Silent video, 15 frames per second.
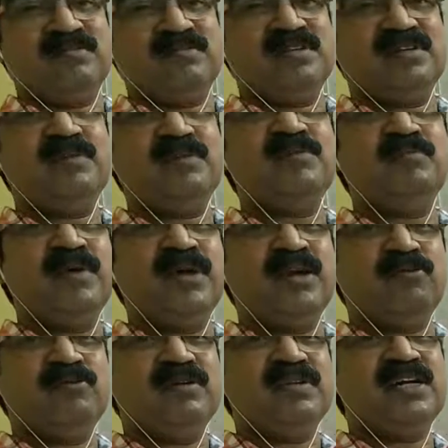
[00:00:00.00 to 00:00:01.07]
That is called
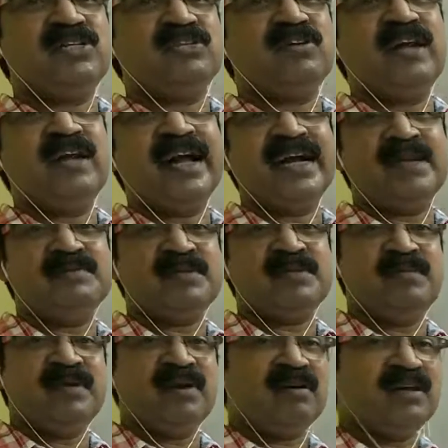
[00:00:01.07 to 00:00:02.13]
negative saving or
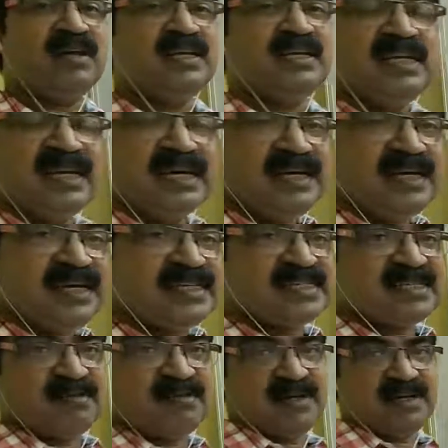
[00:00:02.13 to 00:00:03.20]
dissaving,
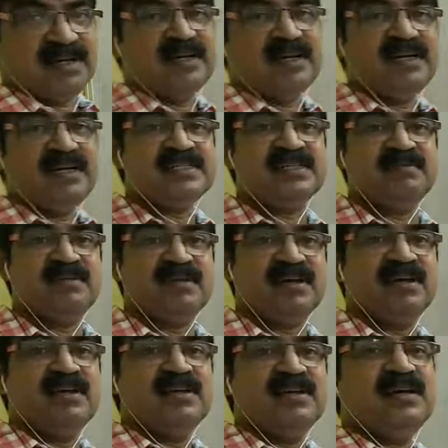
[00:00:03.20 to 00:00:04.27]
dissaving. Either they
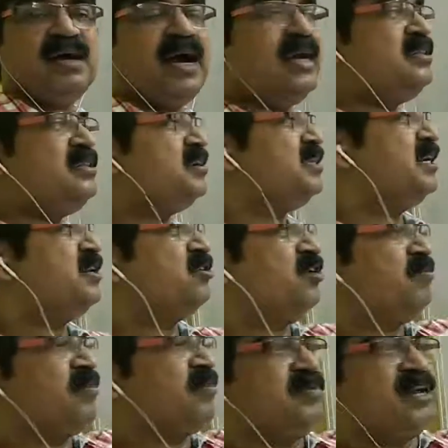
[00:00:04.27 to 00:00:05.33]
draw from their previous
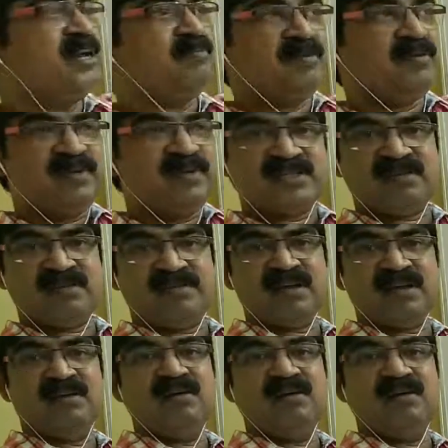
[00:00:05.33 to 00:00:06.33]
saving or they borrow